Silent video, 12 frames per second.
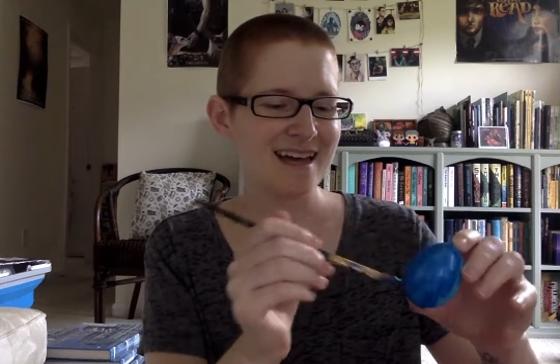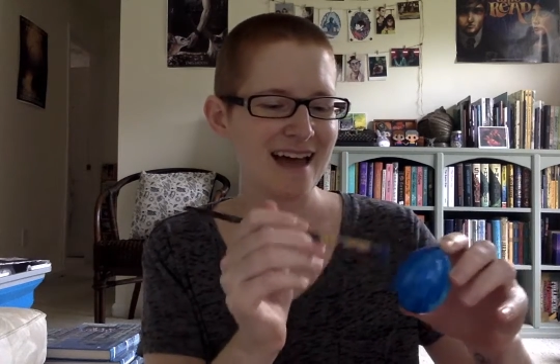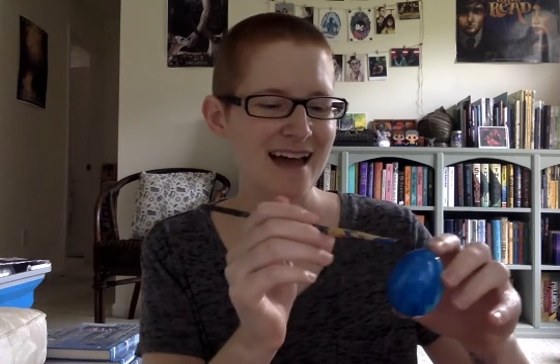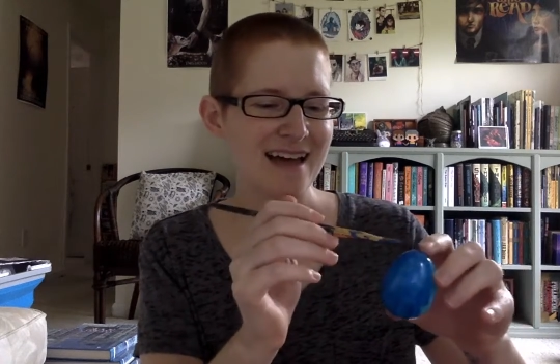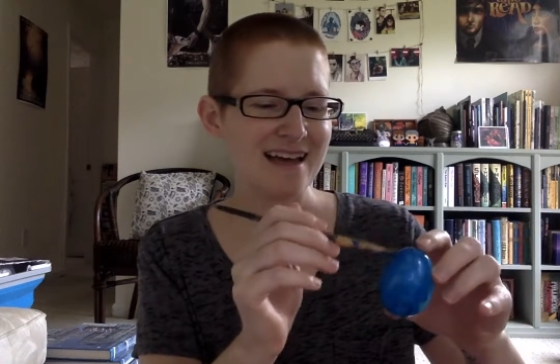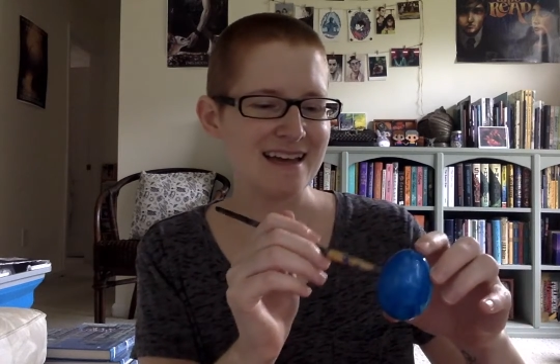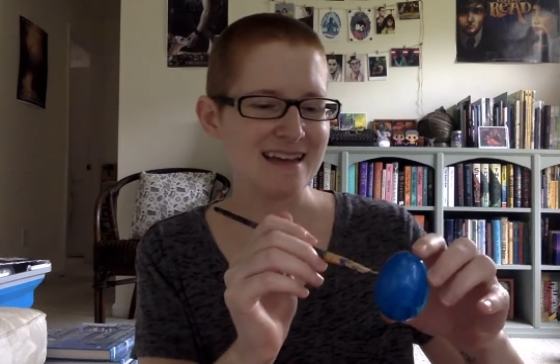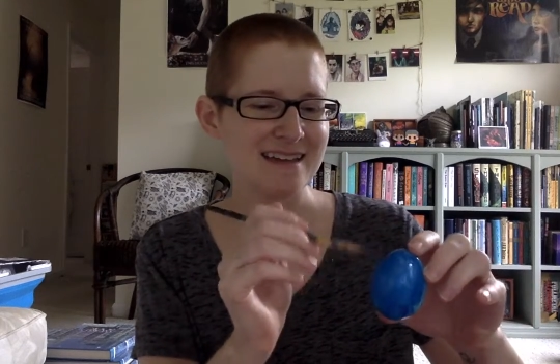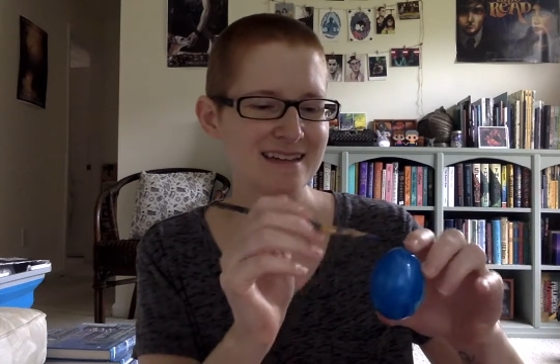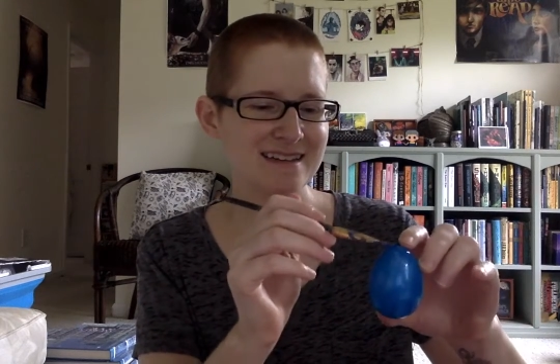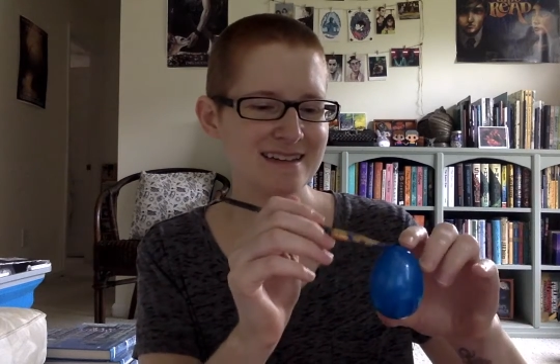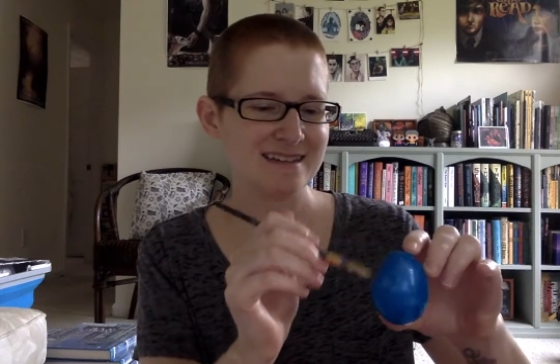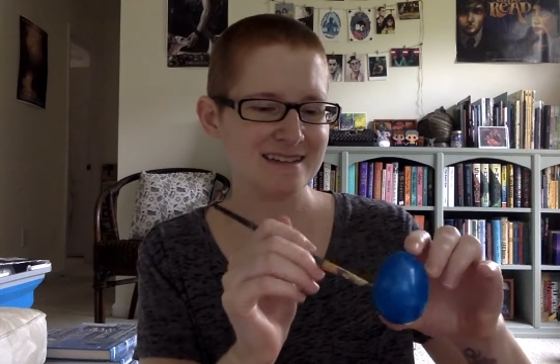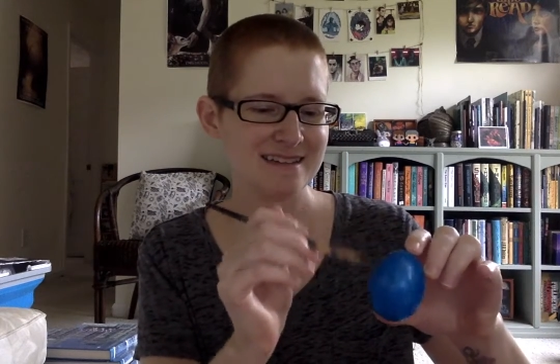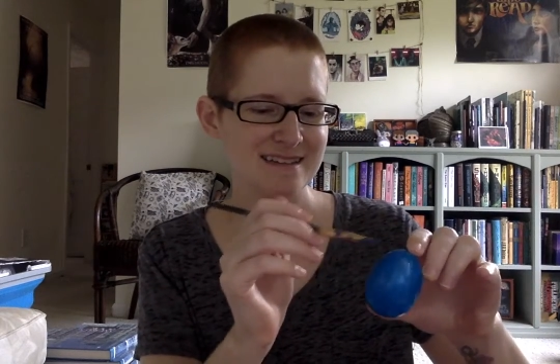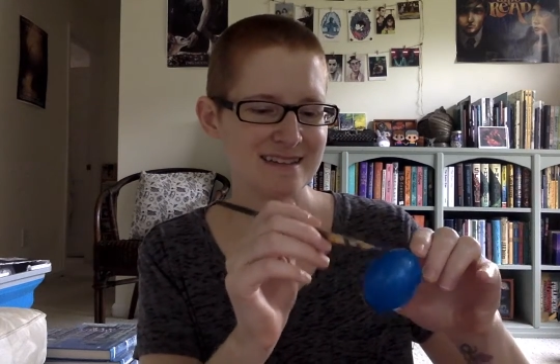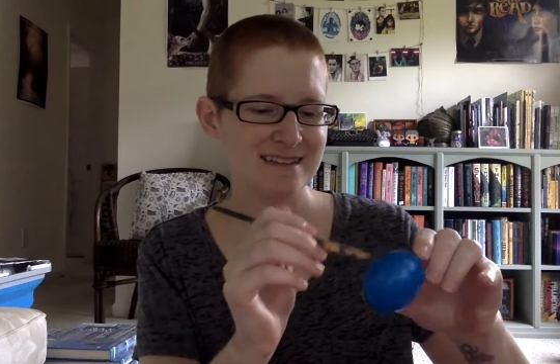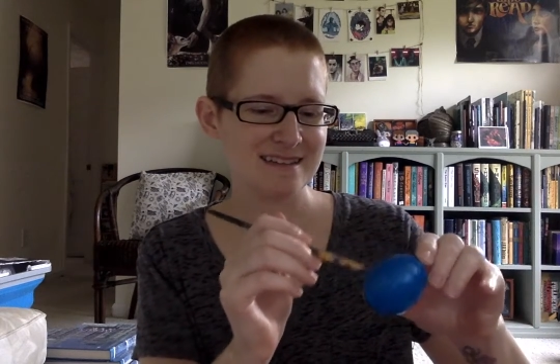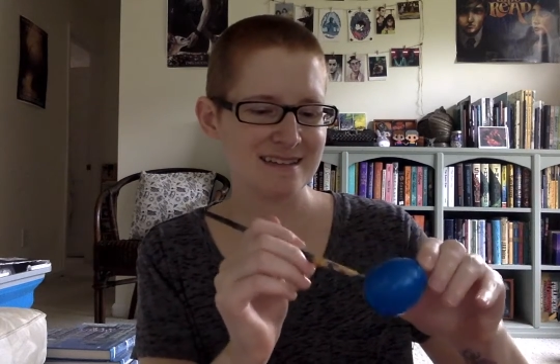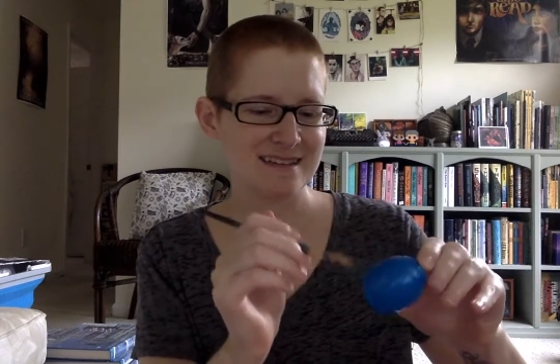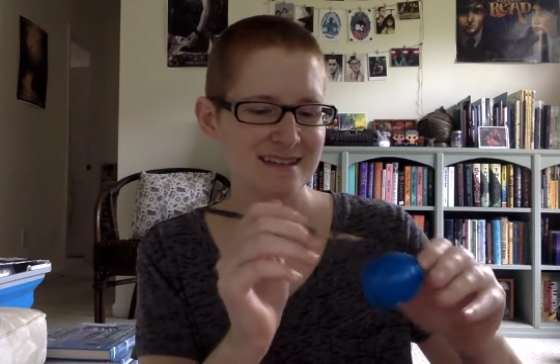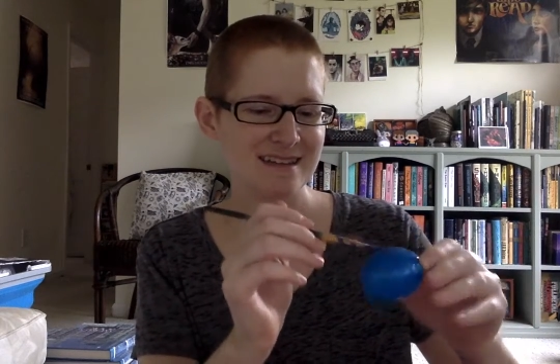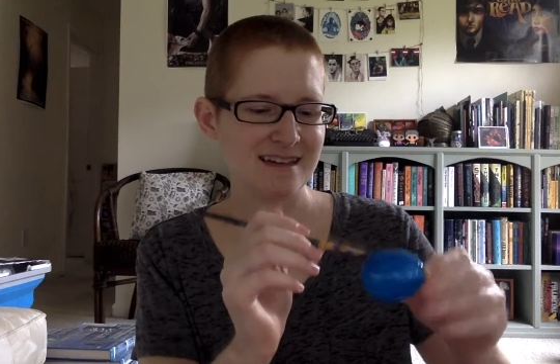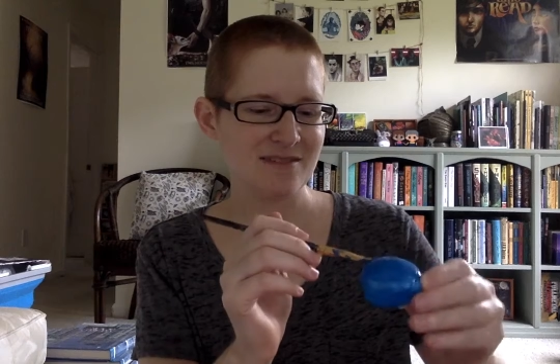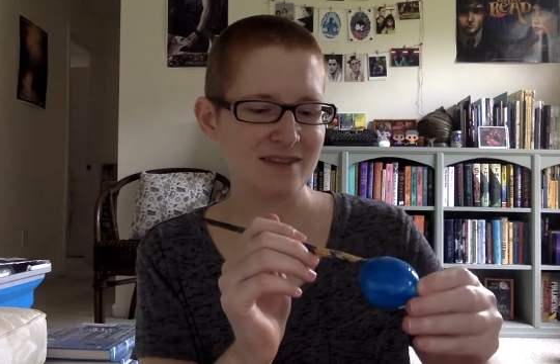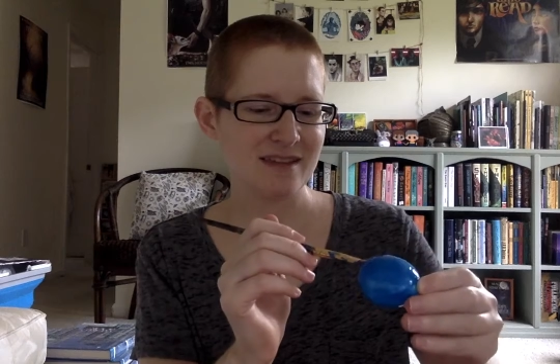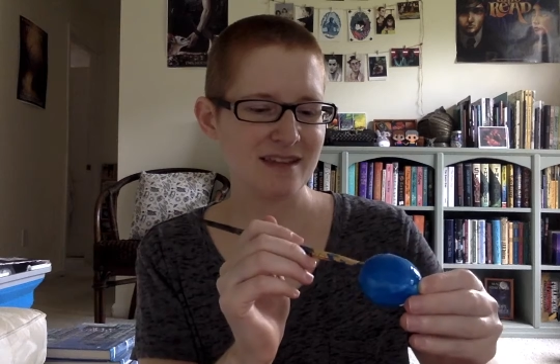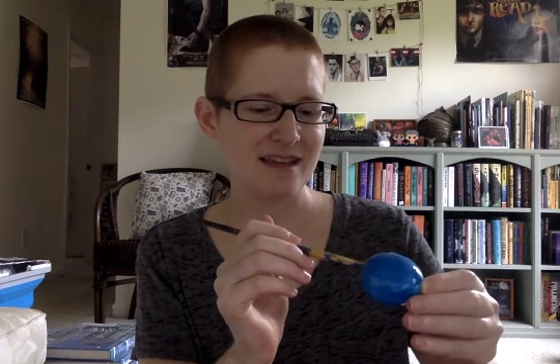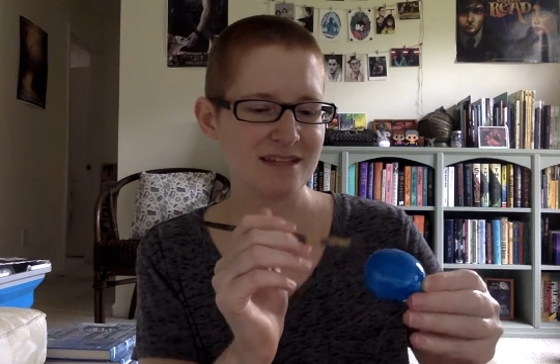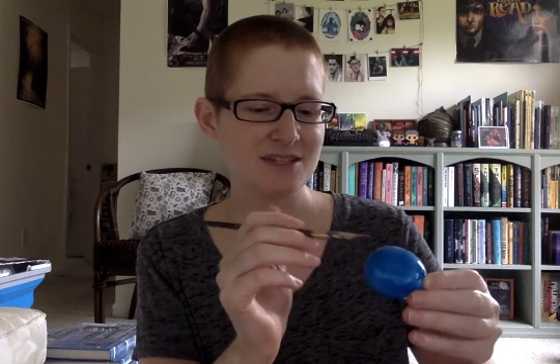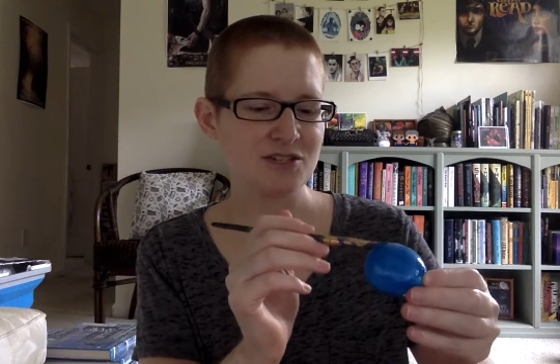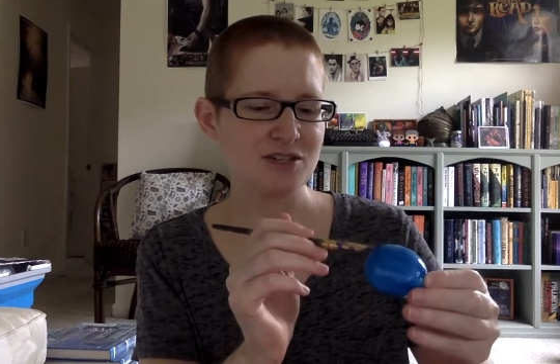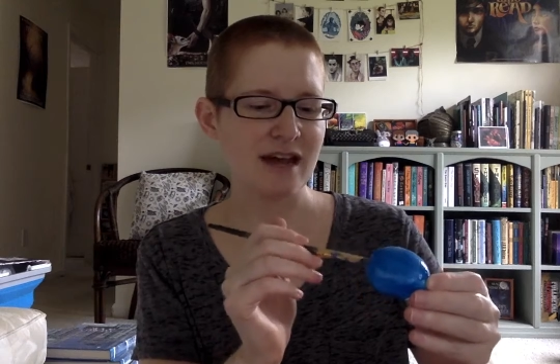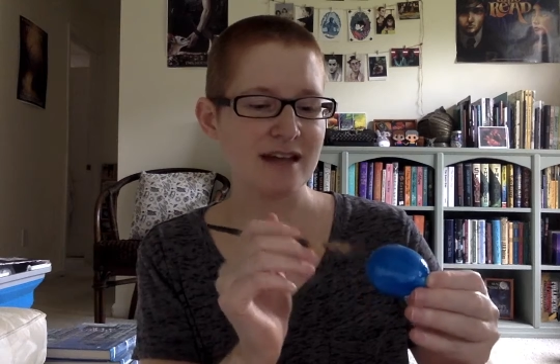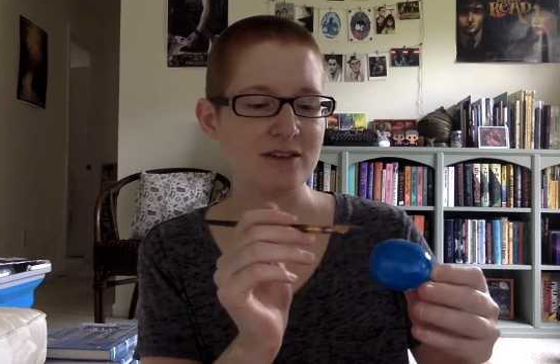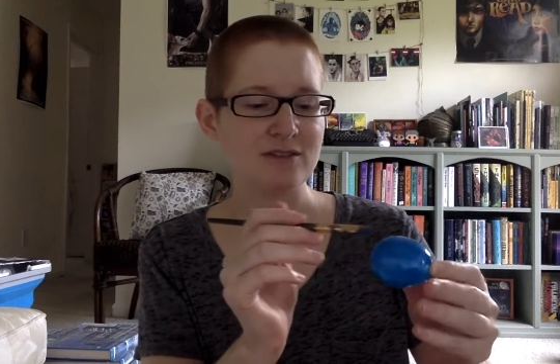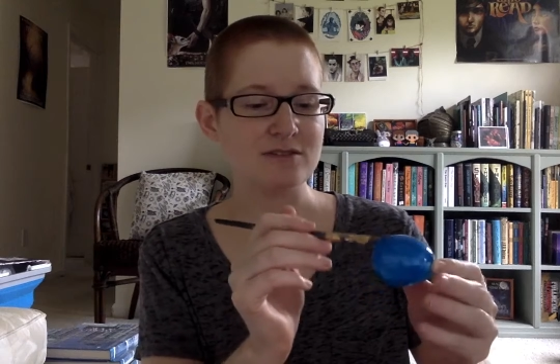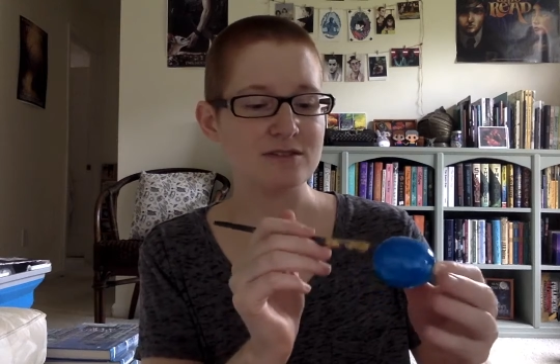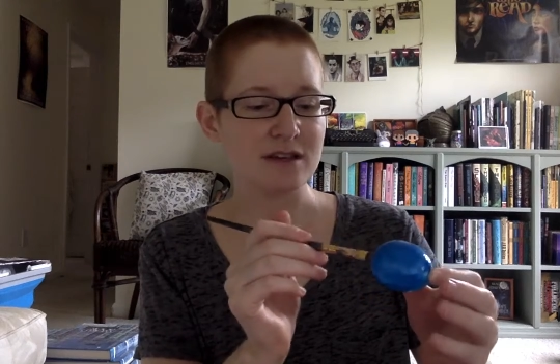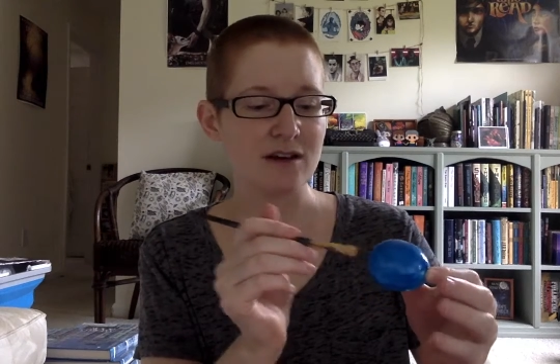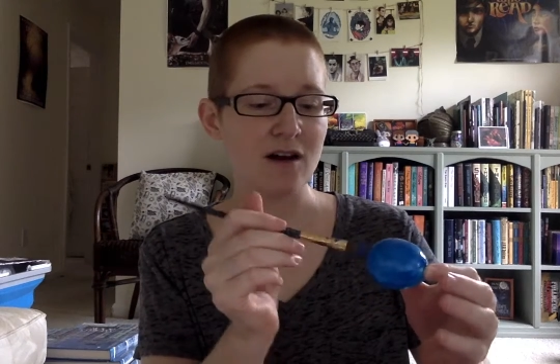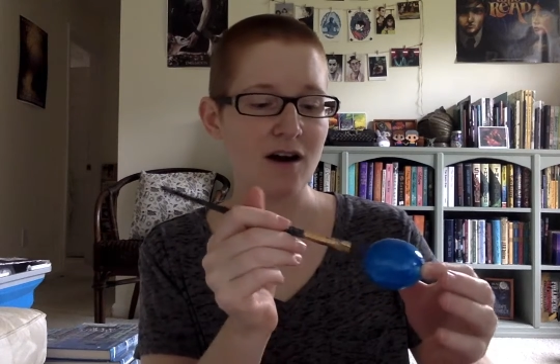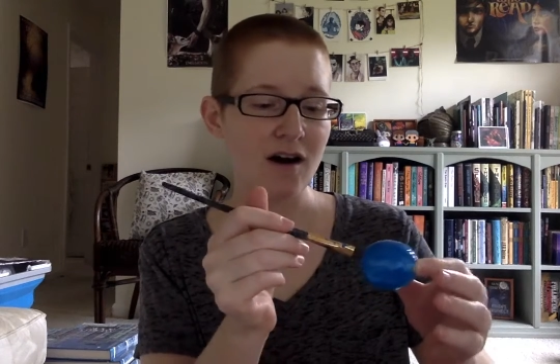I really like to try and use like